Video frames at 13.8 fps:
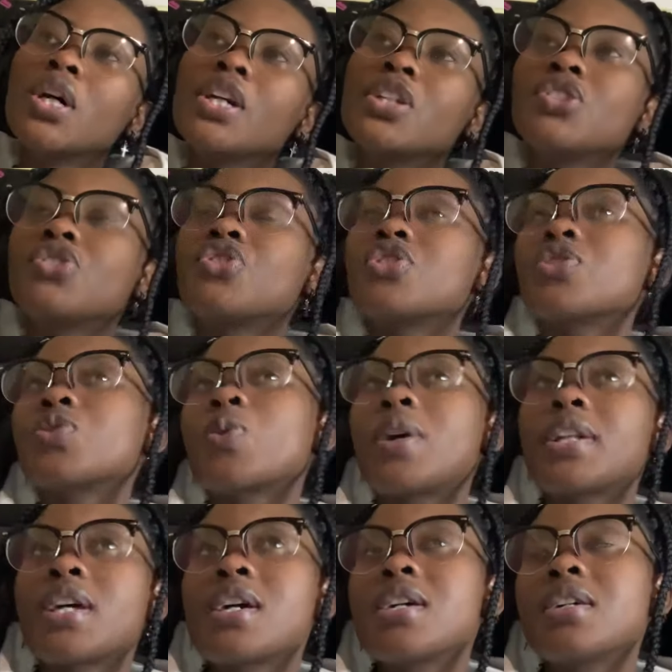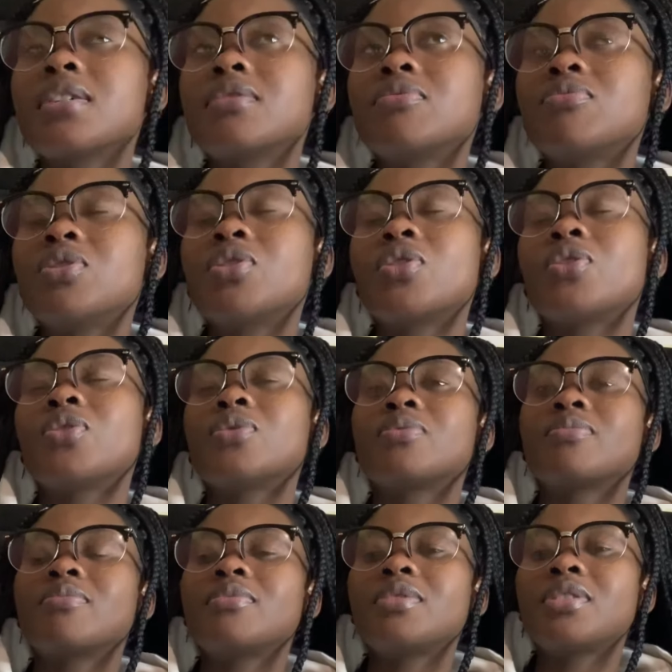you just wanna,
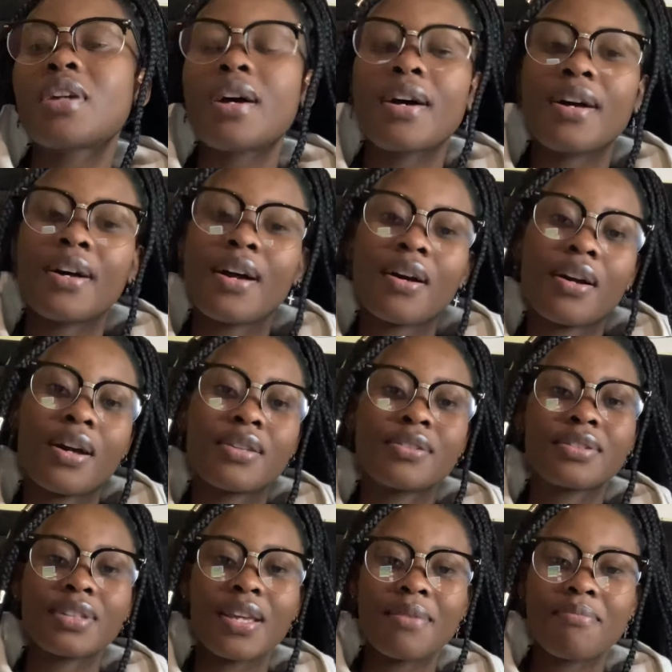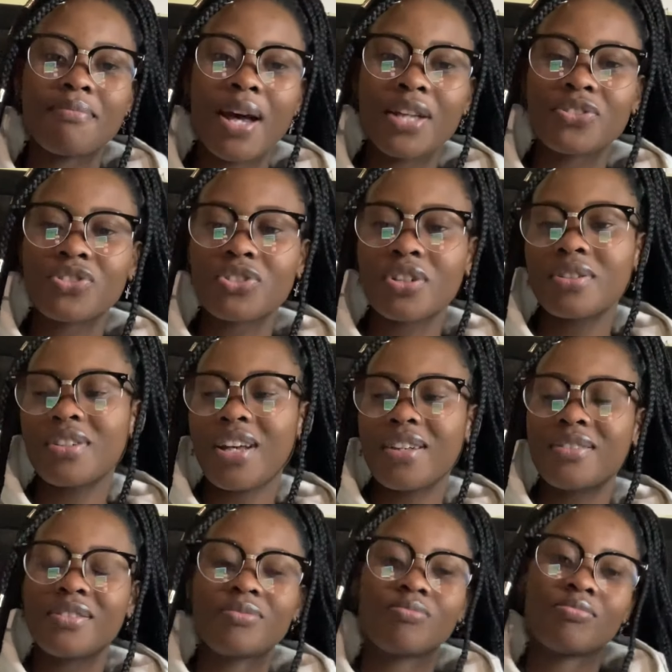yeah, I can't say much
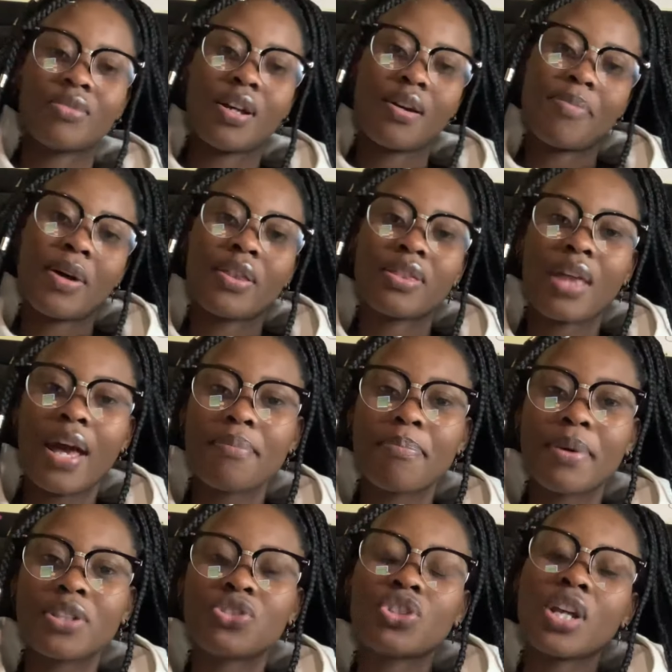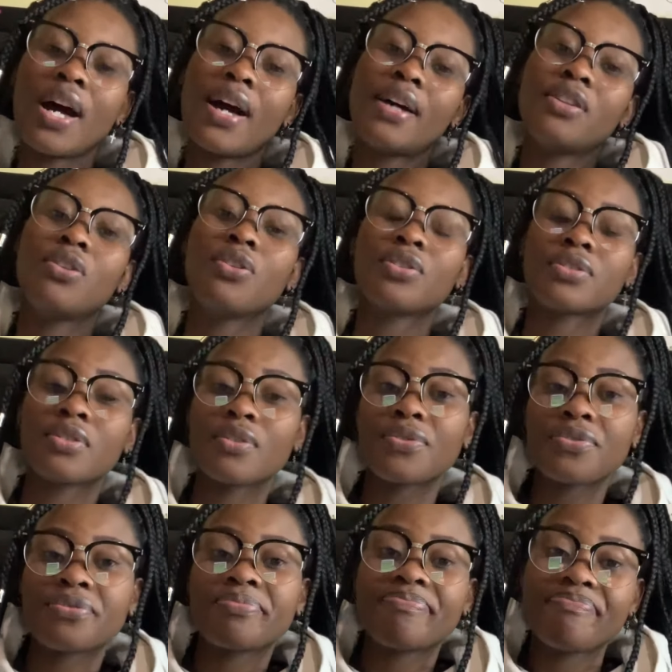about that, but yeah, loss
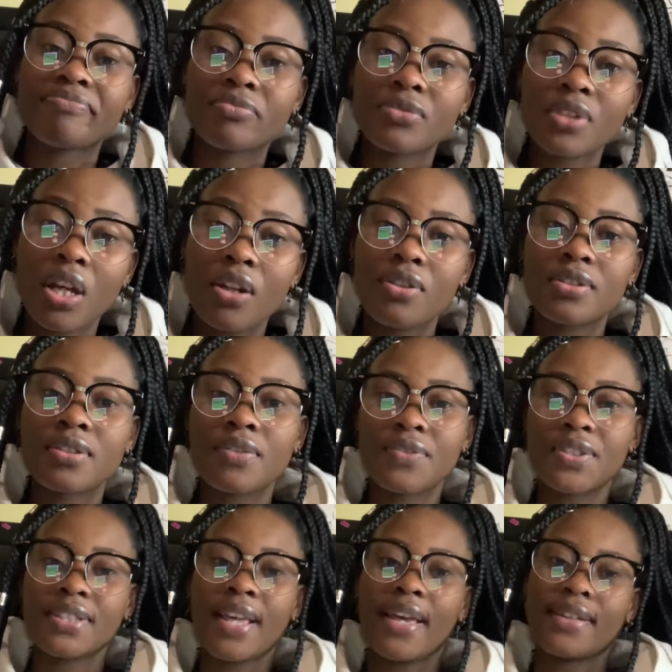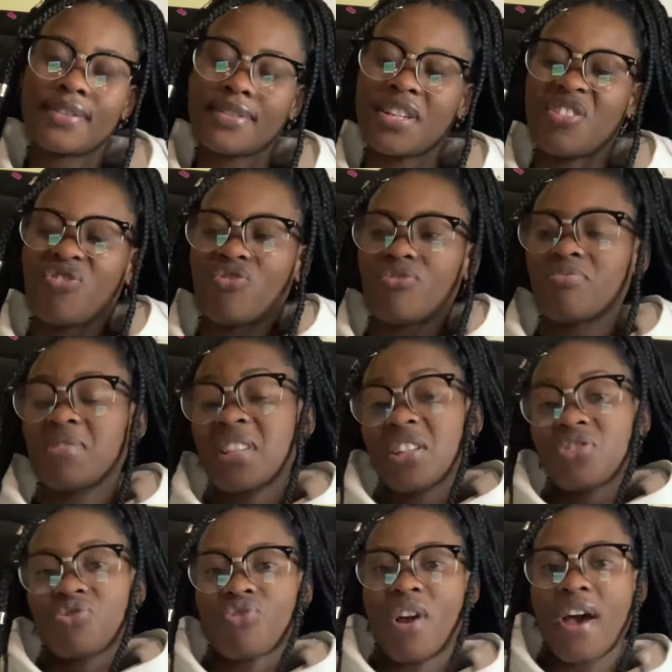of sex and
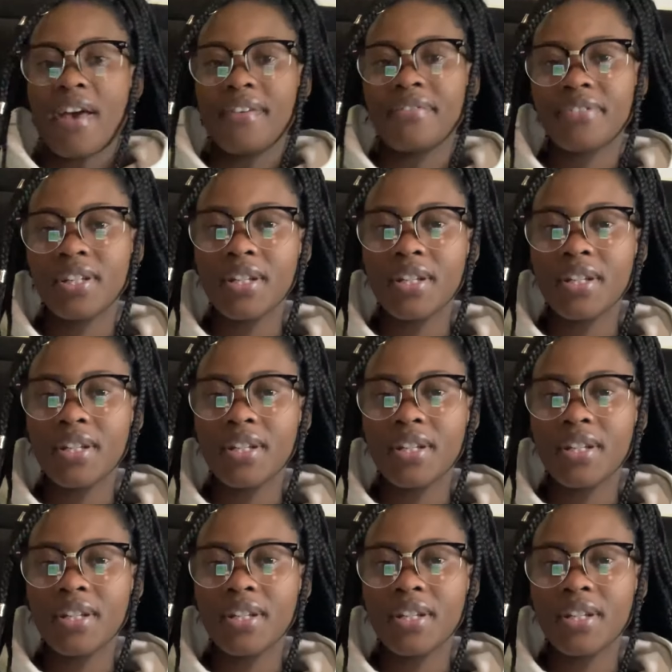sex drive.